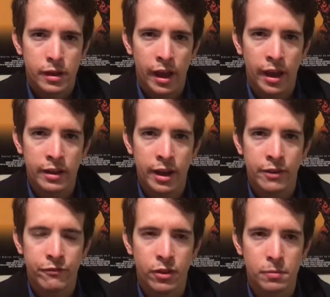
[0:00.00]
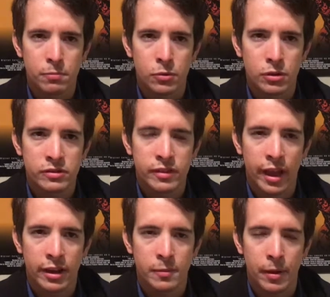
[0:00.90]
I felt
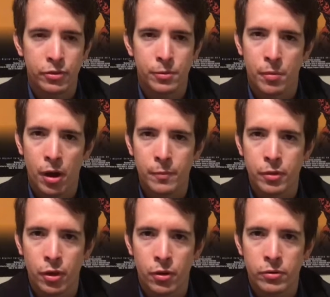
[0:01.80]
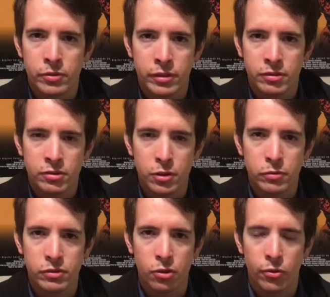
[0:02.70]
sad about the mom though. She
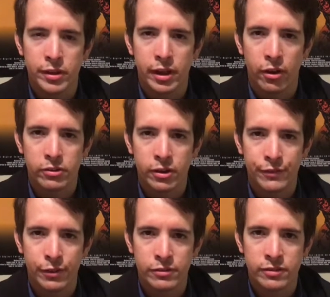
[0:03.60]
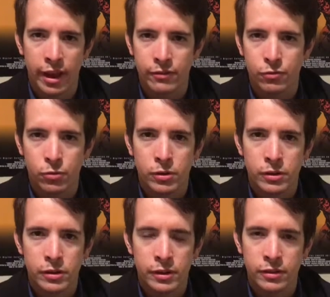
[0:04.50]
was the only character I felt sad
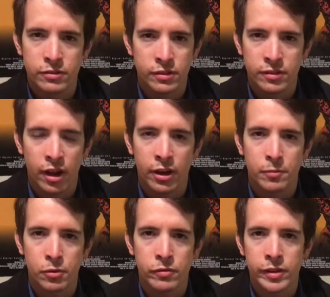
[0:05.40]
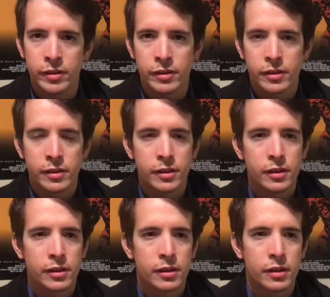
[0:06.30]
for in this entire movie.
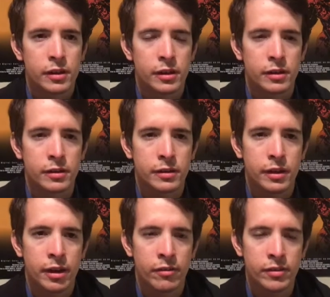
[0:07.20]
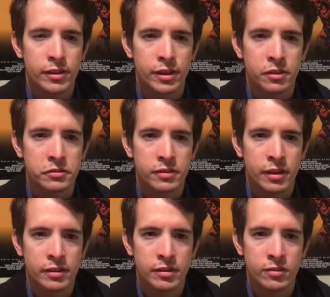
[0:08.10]
Everything else
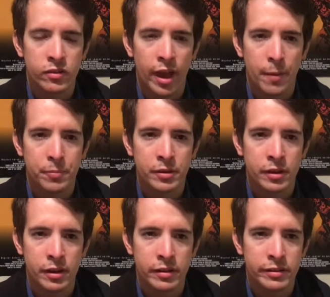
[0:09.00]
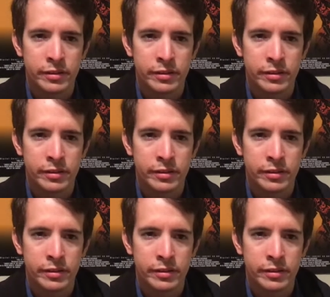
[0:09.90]
that just happened,